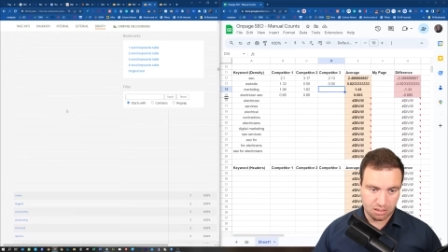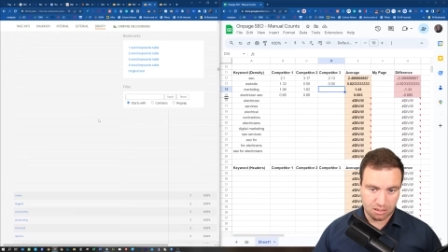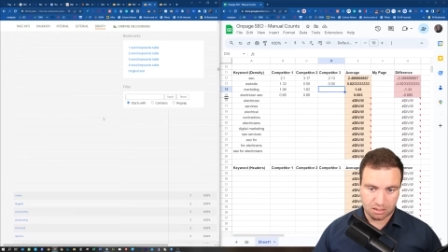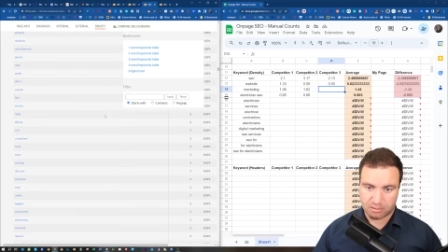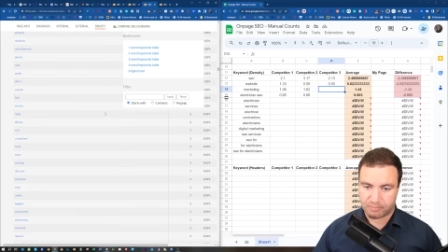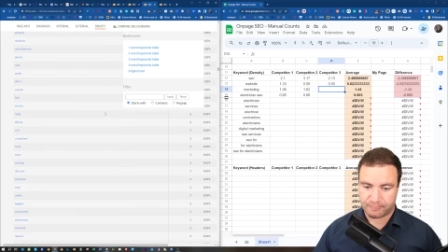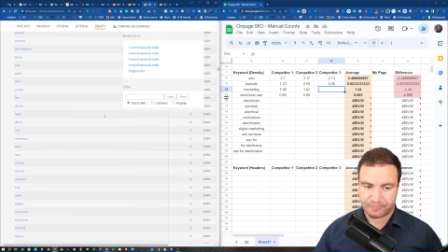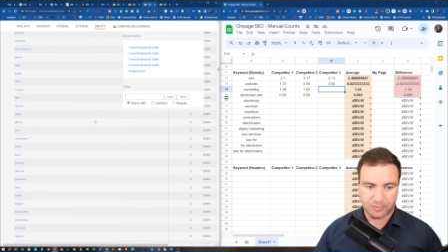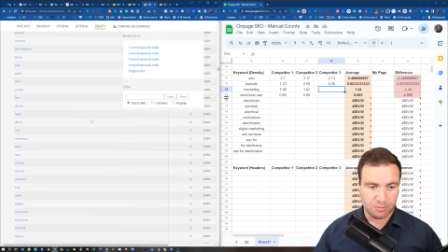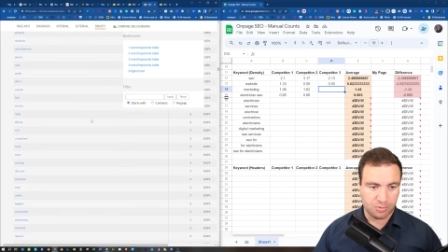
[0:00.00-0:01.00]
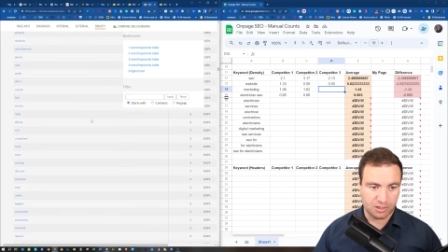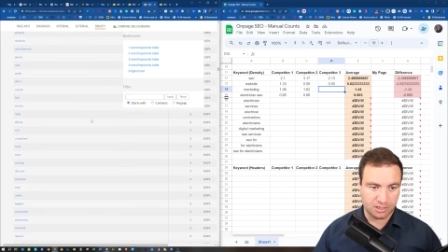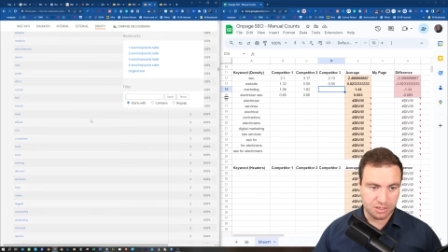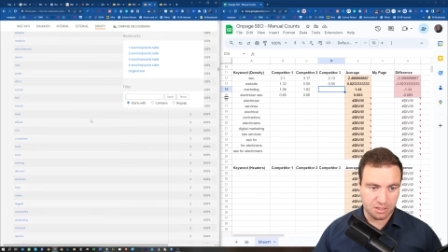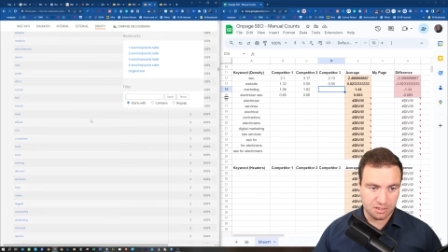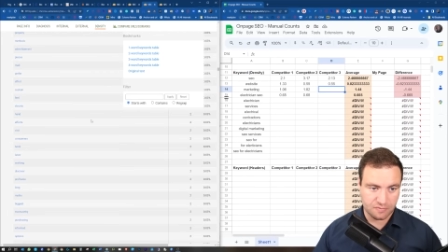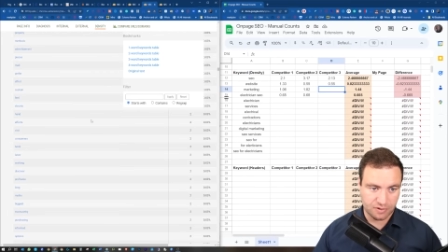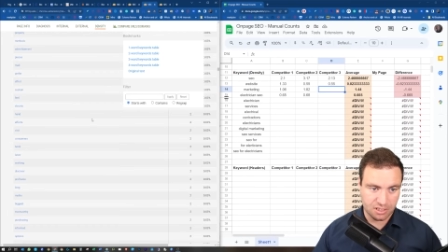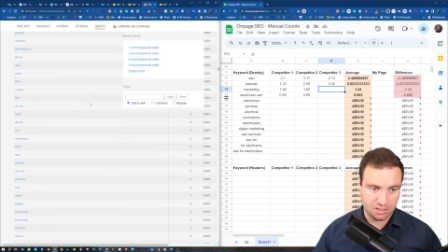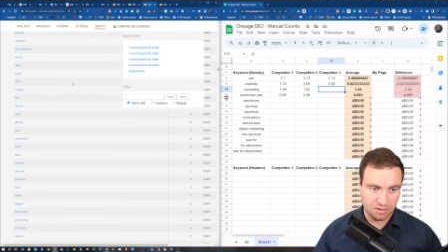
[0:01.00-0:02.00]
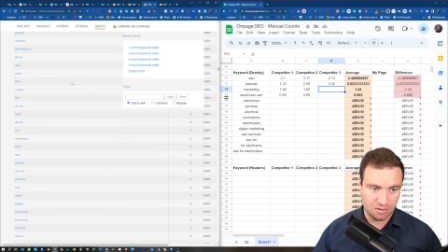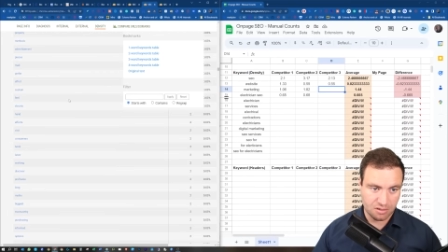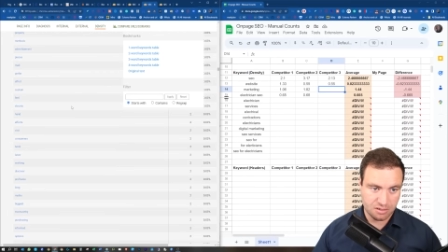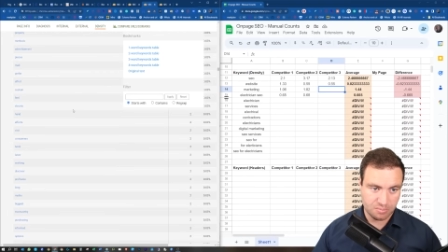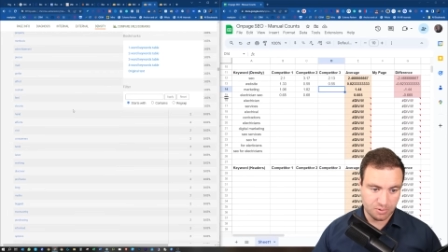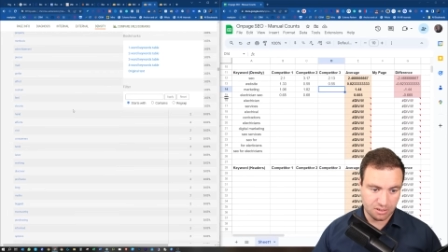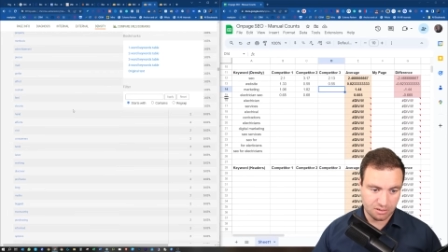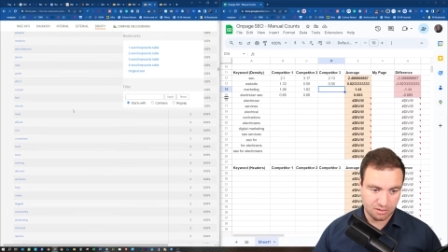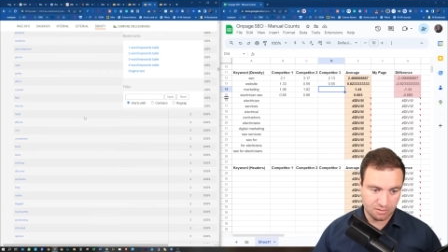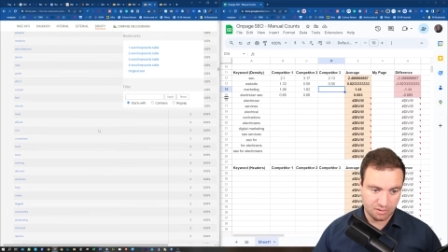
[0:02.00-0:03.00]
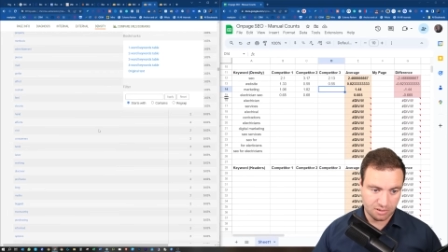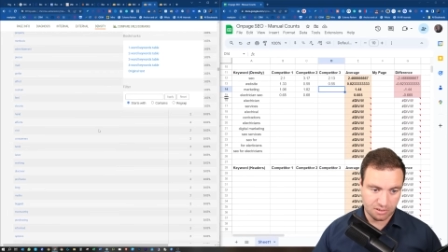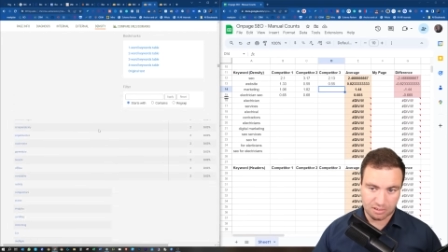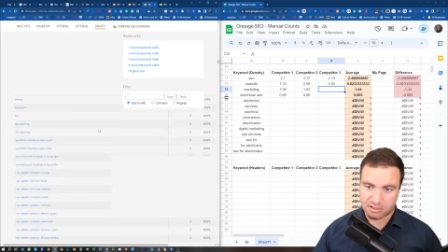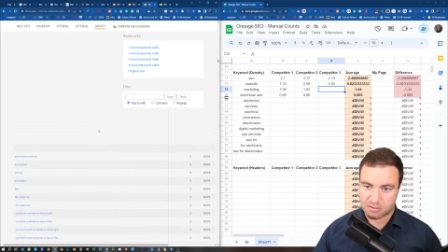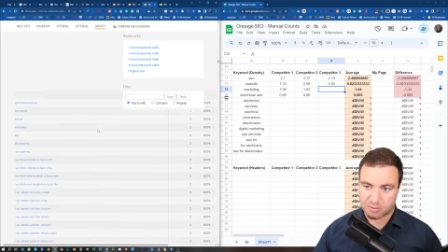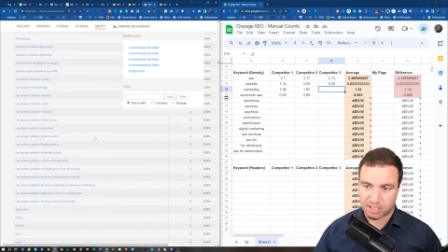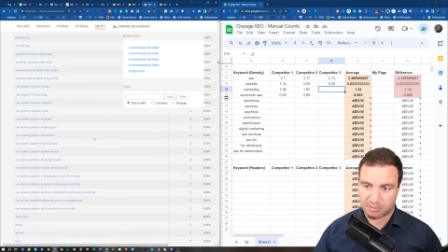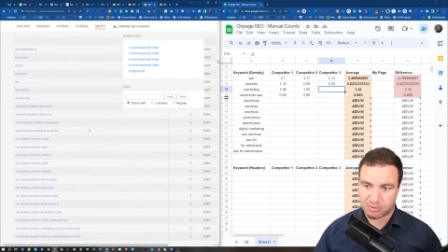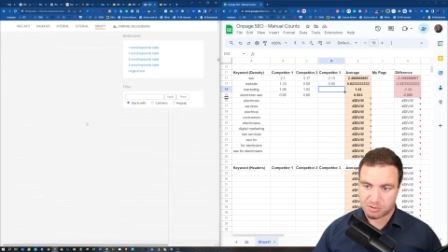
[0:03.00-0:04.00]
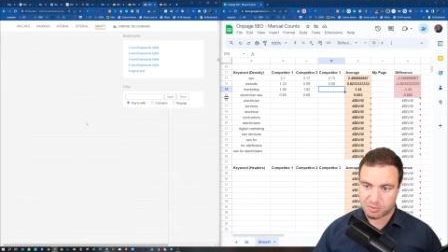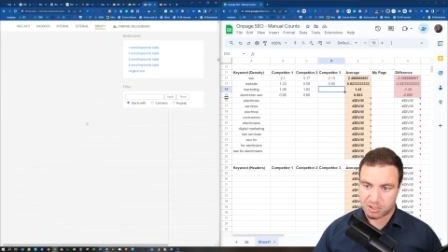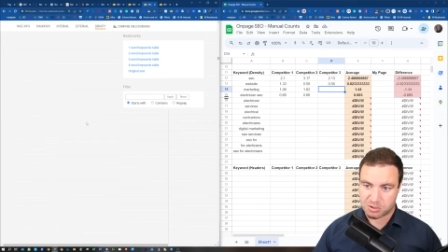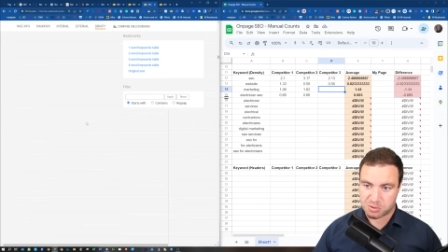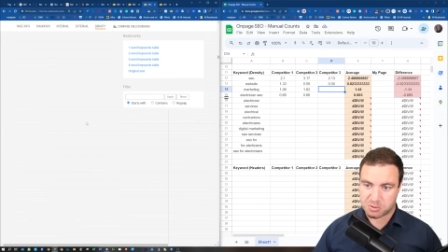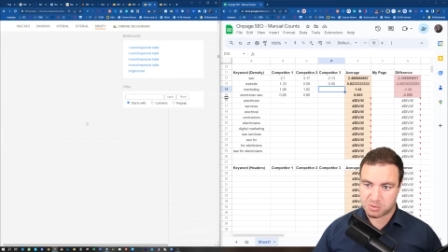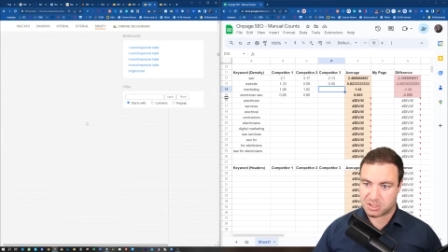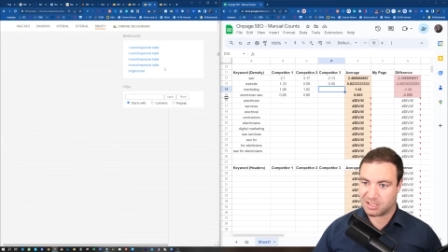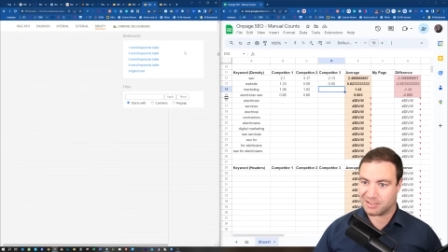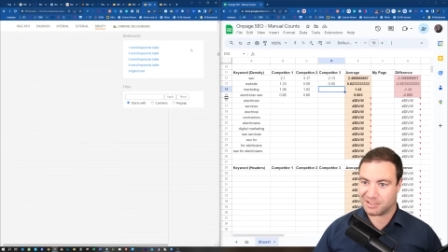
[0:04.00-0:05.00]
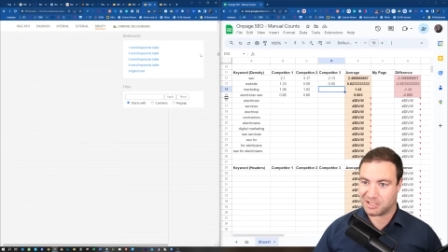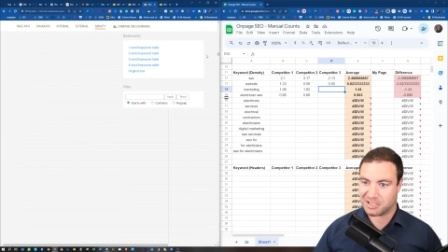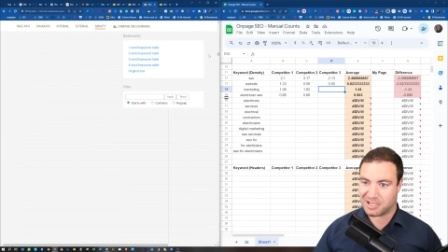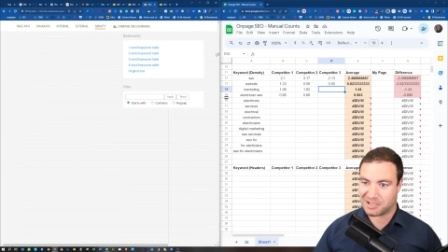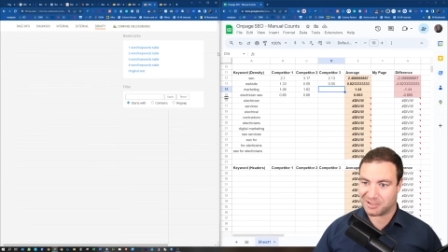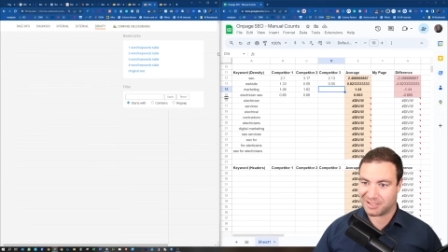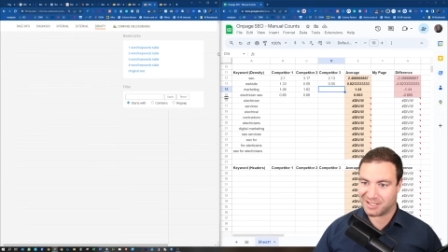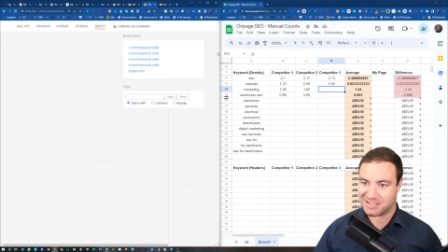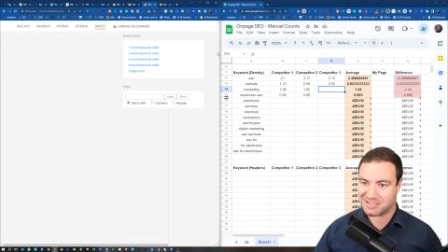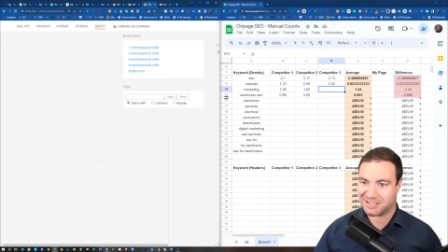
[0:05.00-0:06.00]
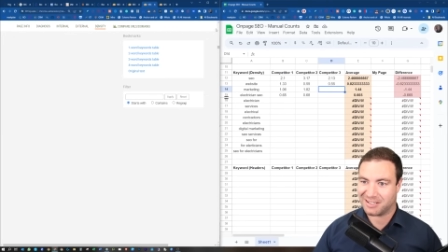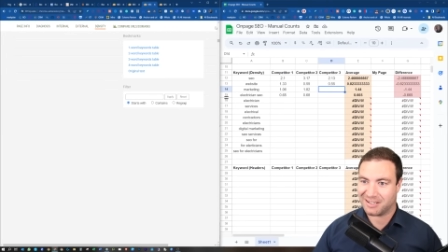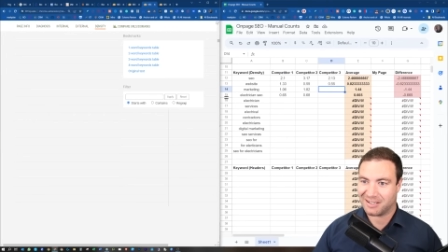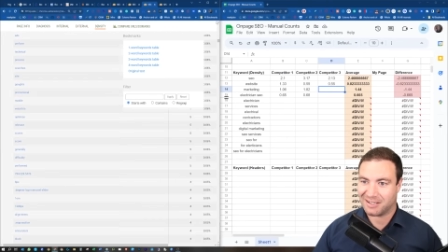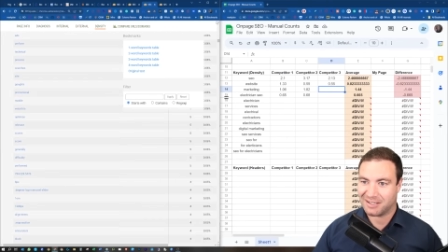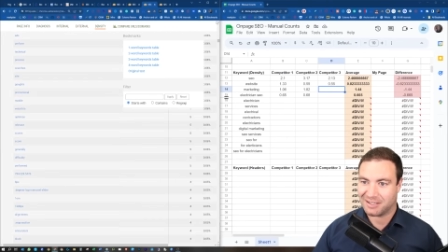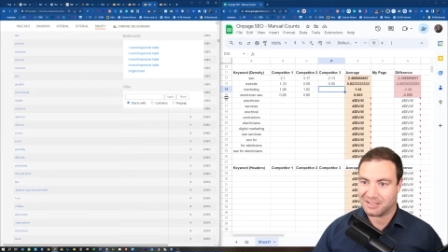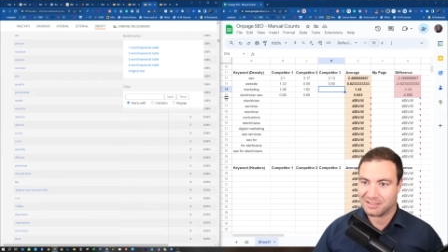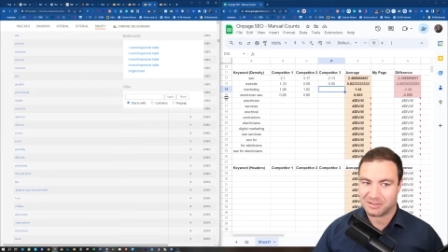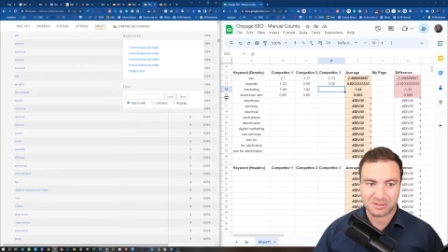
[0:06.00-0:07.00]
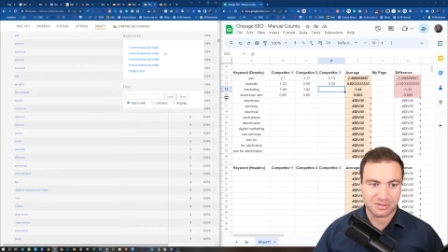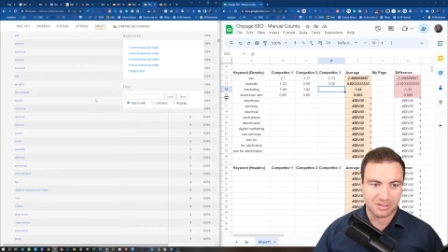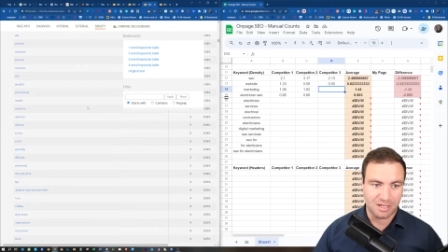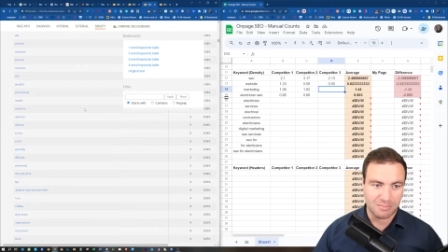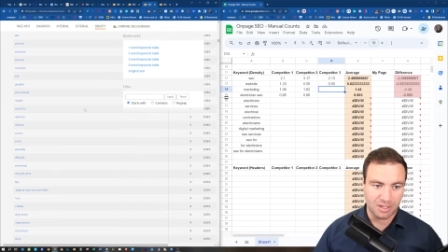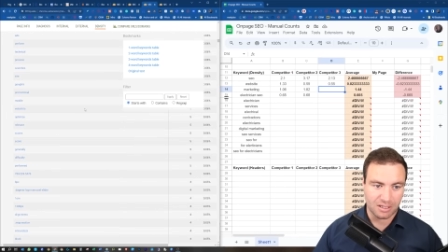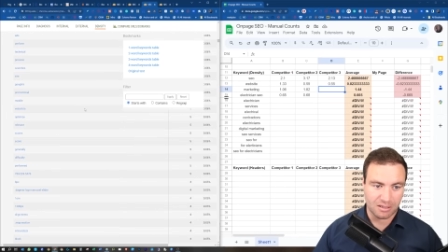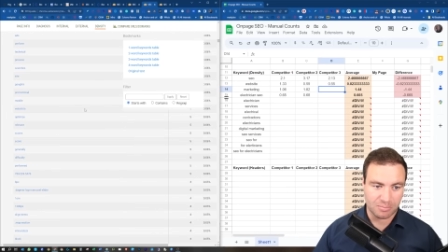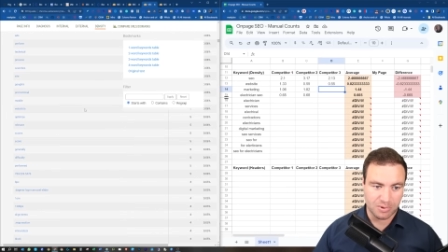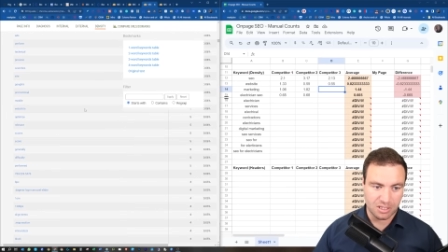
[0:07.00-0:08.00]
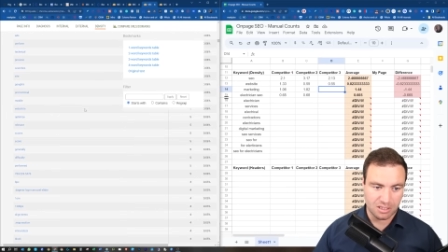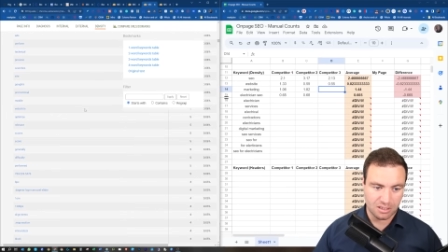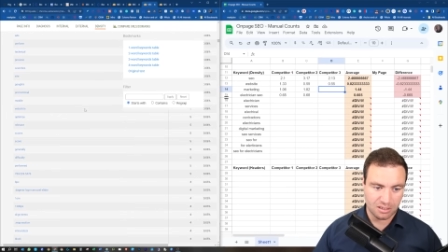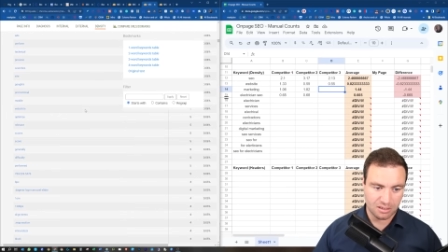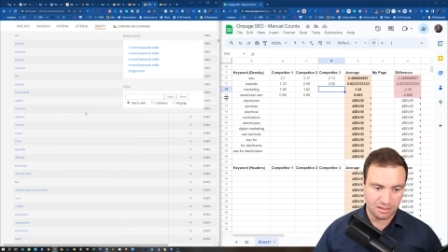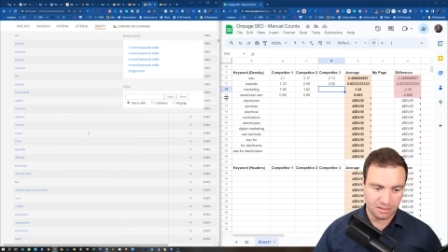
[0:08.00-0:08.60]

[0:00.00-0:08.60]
Yep. Apologize for this, guys, but this is what happens when tools let you down, I guess. Come back up here.